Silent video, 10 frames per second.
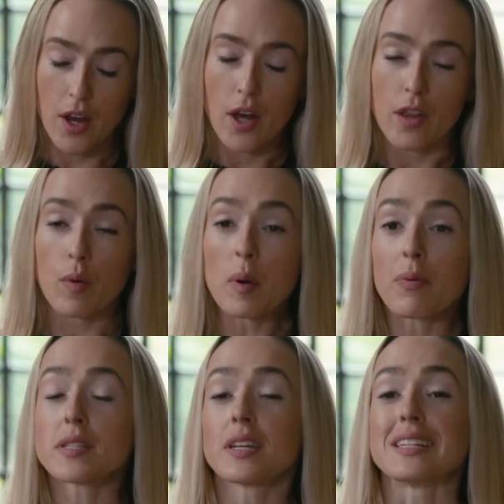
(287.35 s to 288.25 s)
The former
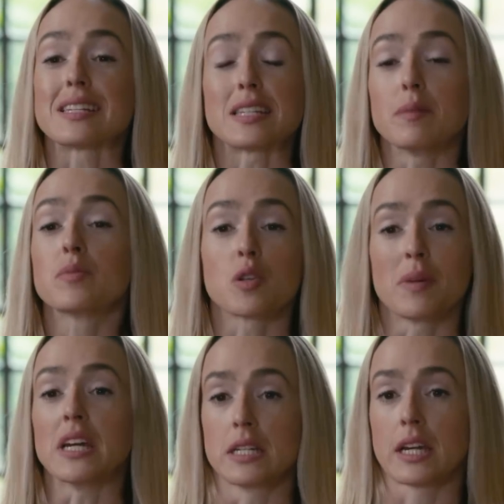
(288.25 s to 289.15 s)
president seems to
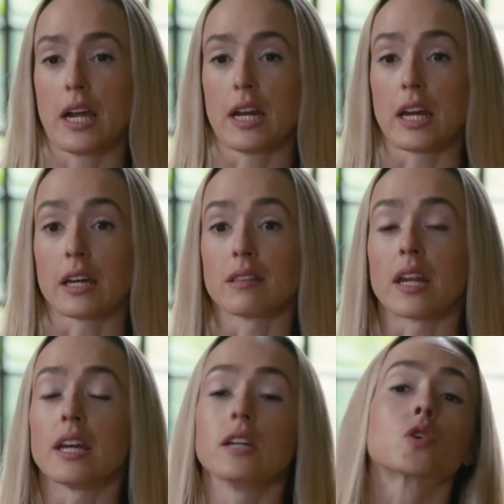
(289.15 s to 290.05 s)
be indicating
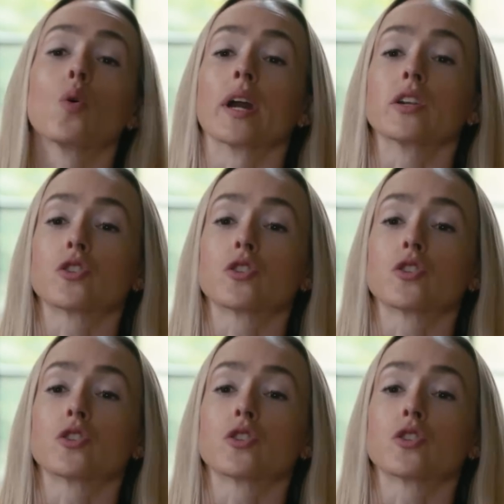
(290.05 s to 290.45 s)
that he is going